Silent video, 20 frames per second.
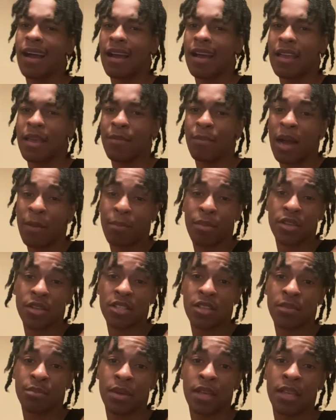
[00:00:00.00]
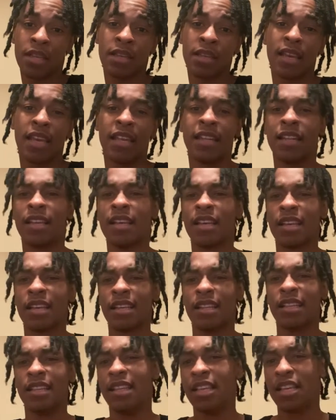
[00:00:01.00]
in my personal opinion, and
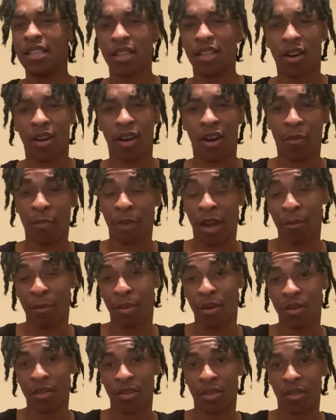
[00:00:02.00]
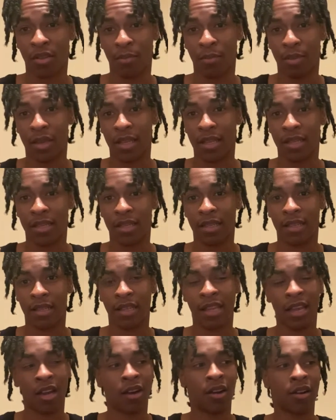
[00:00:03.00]
these are all my personal opinion,
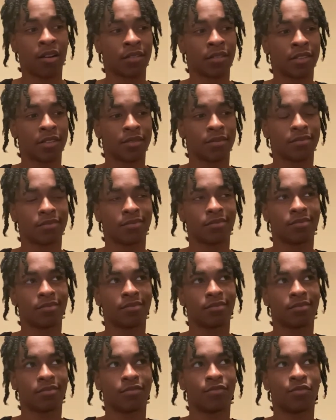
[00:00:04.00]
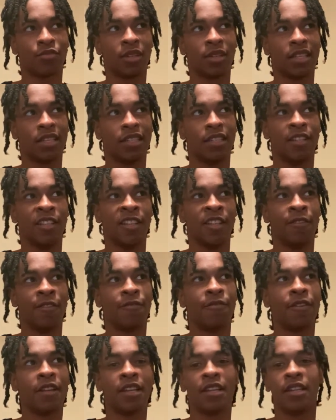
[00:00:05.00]
they aren't really
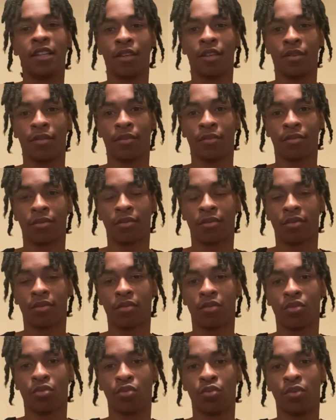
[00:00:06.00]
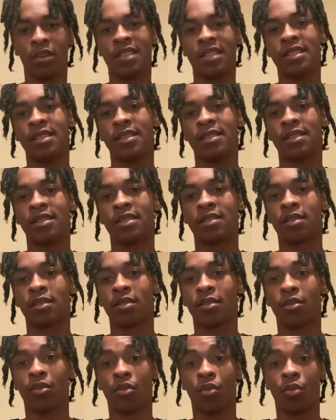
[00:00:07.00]
definitive reasons
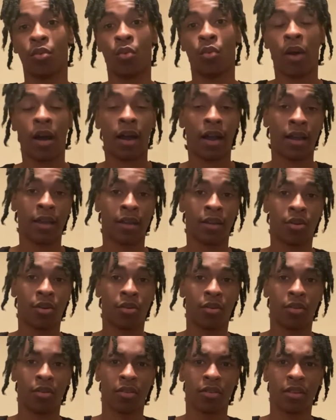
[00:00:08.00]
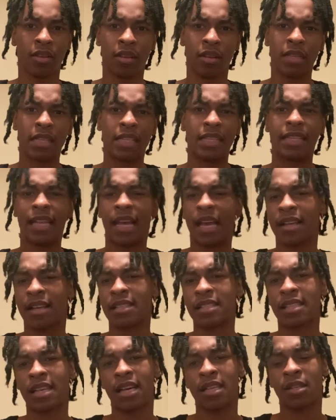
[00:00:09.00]
why or
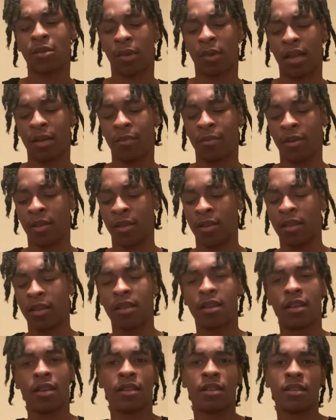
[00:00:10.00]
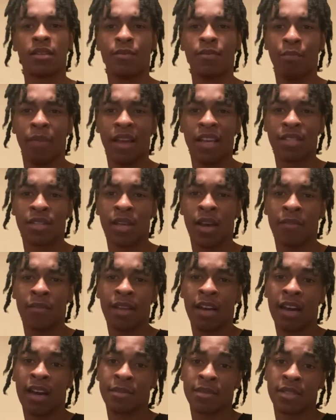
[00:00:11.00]
downsides why, but based off the
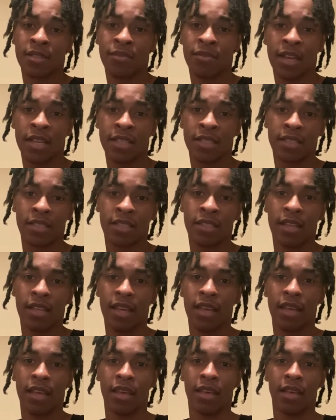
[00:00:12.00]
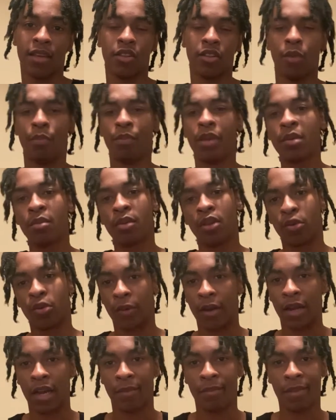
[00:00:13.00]
observation and the people
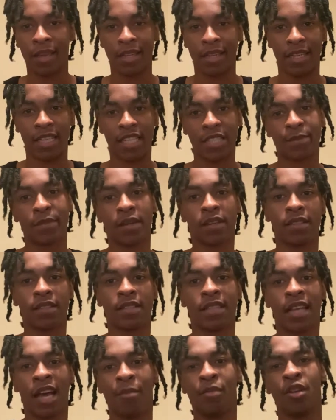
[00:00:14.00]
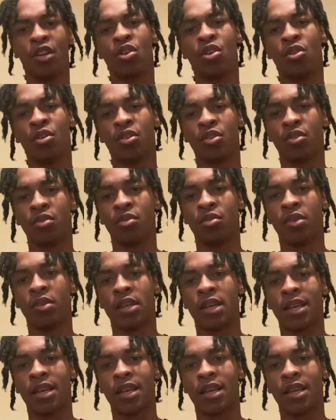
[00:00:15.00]
around me and the experiences I've been going through,